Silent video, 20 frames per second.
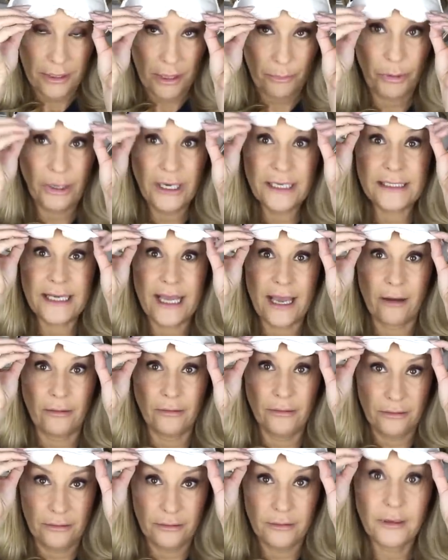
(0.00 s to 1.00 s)
I pull it
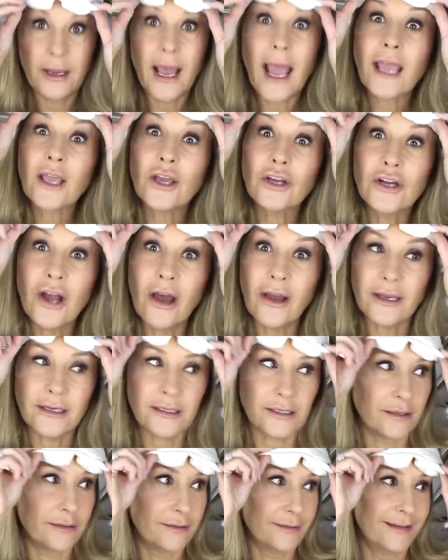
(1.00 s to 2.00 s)
down, and good
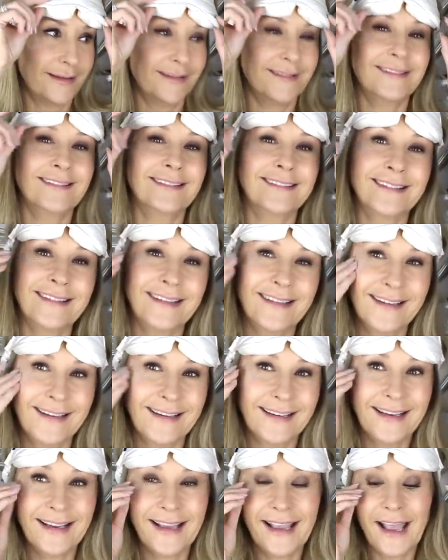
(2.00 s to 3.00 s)
night.
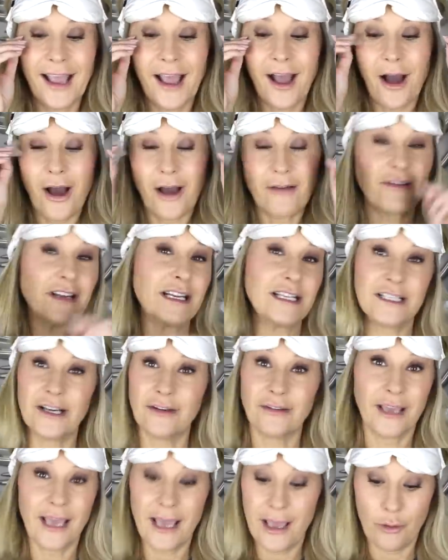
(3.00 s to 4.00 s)
I really
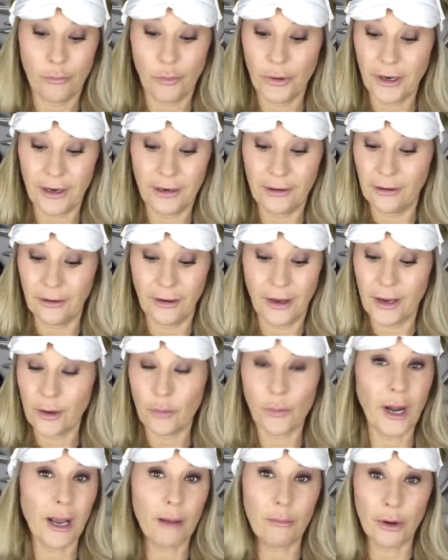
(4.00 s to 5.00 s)
don't care what I look
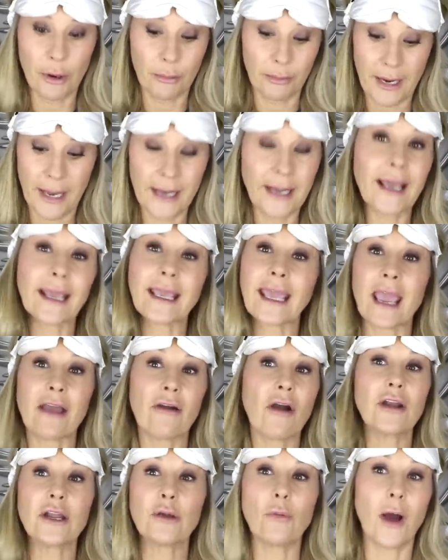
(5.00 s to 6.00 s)
like when I'm on a plane. I
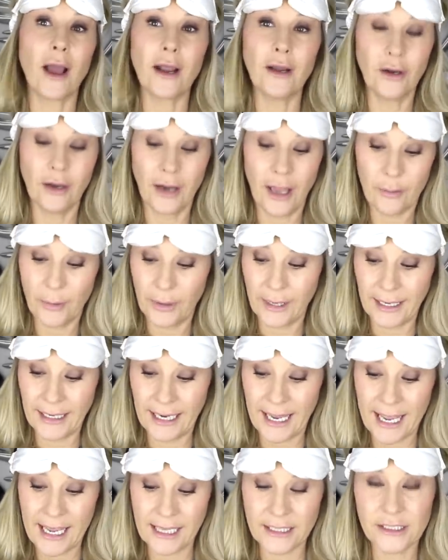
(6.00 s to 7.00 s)
care only what I look like when I
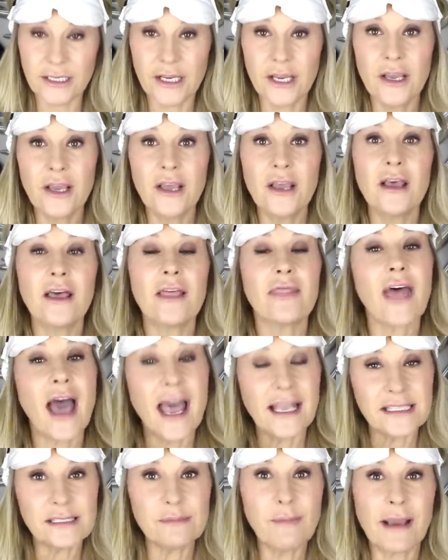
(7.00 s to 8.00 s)
land.
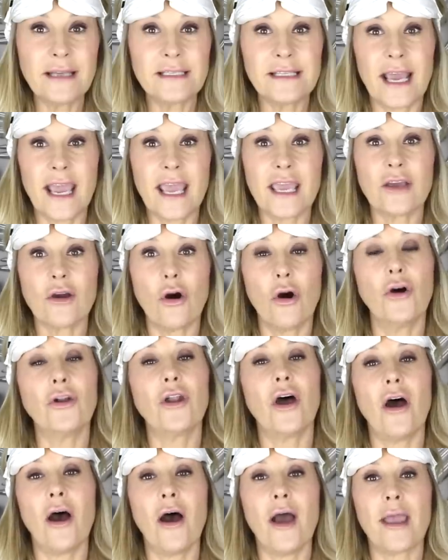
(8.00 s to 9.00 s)
That's my take
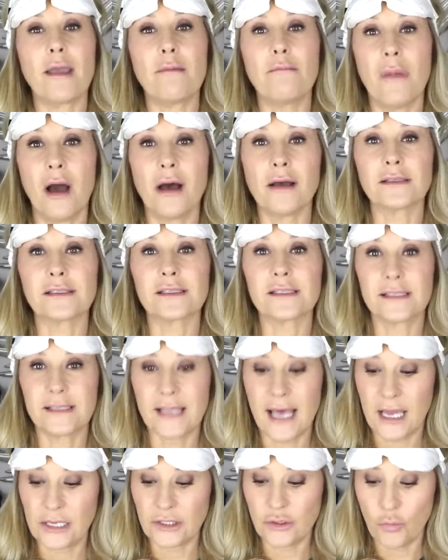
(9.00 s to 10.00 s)
on eye masks
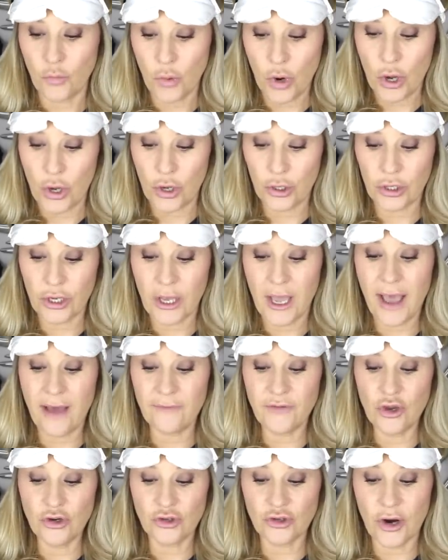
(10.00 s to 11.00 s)
that work.
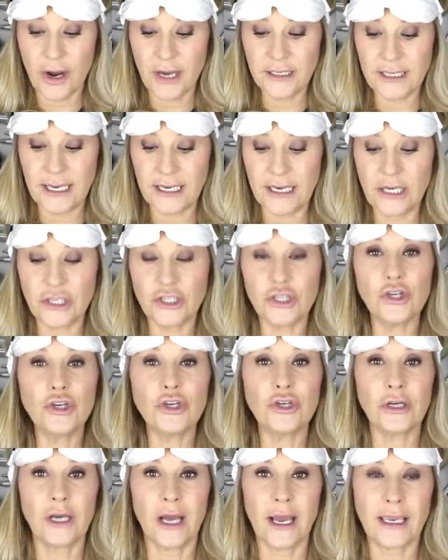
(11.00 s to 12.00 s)
Have you tried any? Do
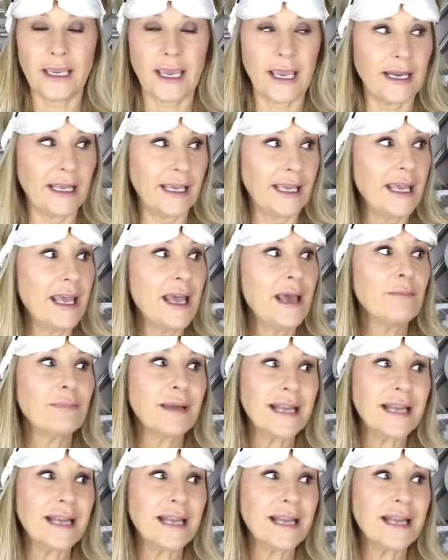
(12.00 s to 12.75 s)
you like any?